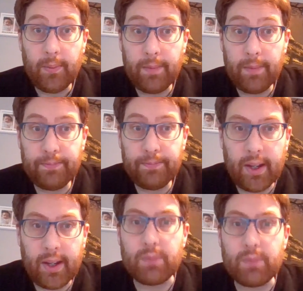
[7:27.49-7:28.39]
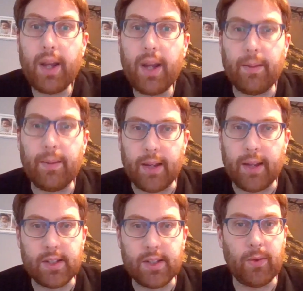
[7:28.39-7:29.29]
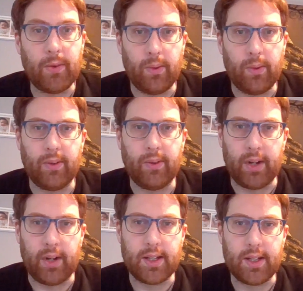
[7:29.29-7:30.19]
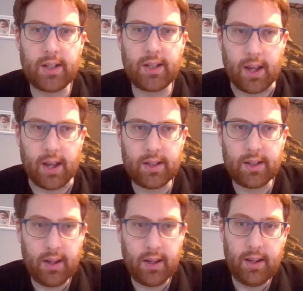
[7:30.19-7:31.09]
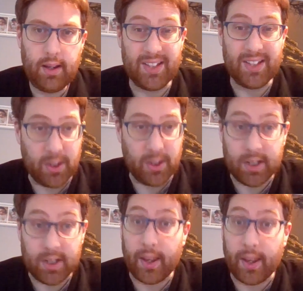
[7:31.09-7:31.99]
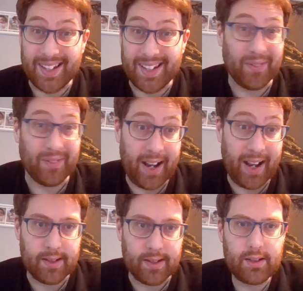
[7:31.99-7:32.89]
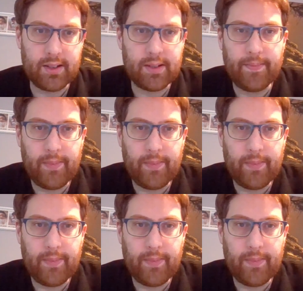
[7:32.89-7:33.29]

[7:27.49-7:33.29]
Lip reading: Well, part of this might come down to some of what we've already discussed. It's used to hunting and violence.